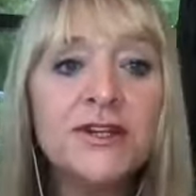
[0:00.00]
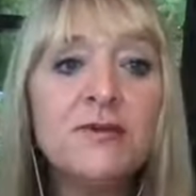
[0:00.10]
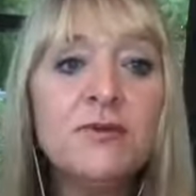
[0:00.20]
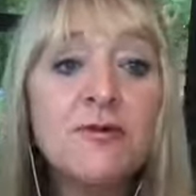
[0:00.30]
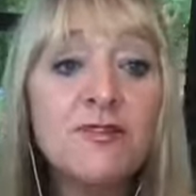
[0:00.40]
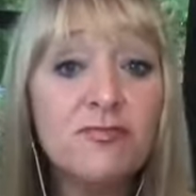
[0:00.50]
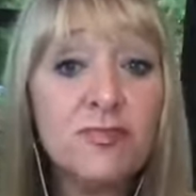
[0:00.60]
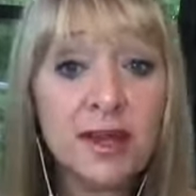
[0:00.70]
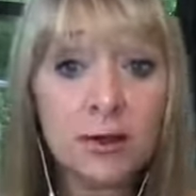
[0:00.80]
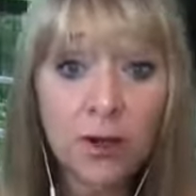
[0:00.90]
where we've
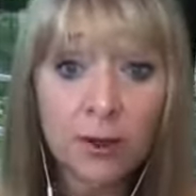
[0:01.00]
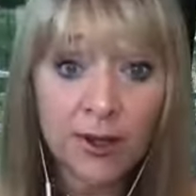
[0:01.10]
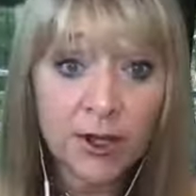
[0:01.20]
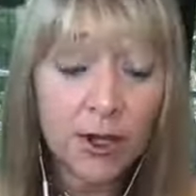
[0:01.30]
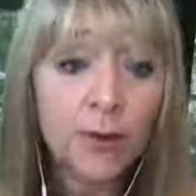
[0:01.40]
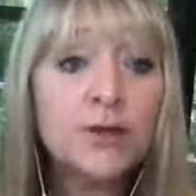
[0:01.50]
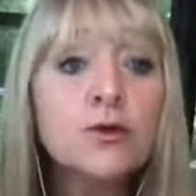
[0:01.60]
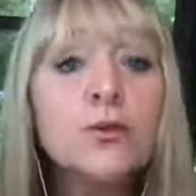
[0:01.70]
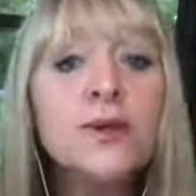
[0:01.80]
been, where we're going, who we